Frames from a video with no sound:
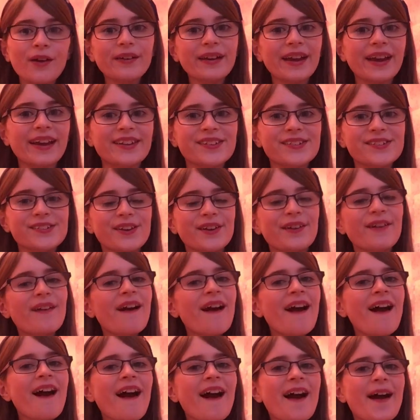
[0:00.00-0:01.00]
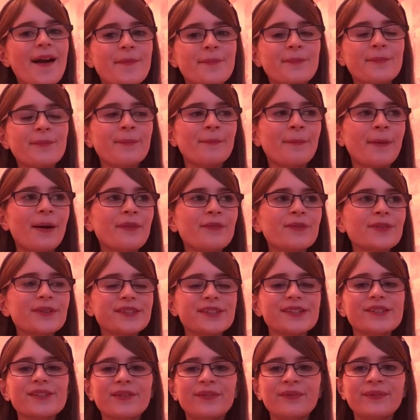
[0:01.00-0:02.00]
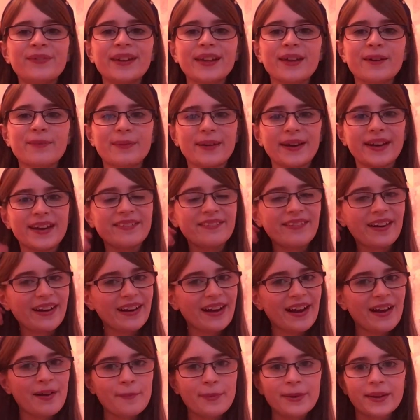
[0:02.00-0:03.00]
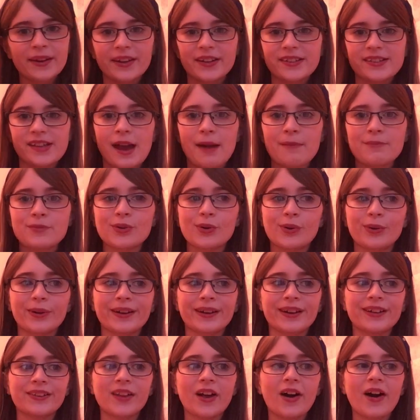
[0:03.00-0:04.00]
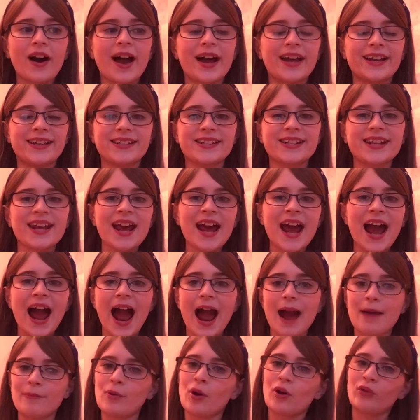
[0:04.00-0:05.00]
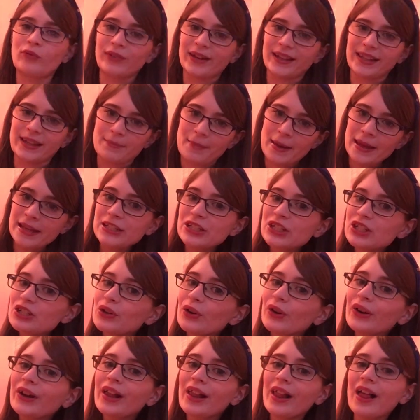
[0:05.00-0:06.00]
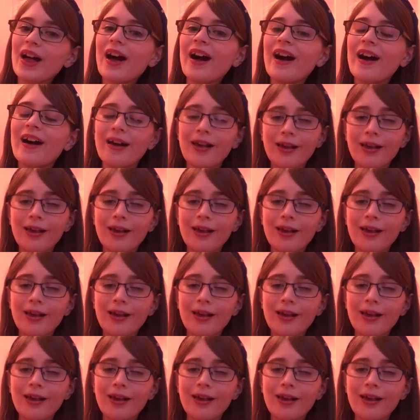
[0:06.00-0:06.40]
Okay, so um, my voice is on really weird right now because I'm talking a lot and I'm not really meant to talk a lot.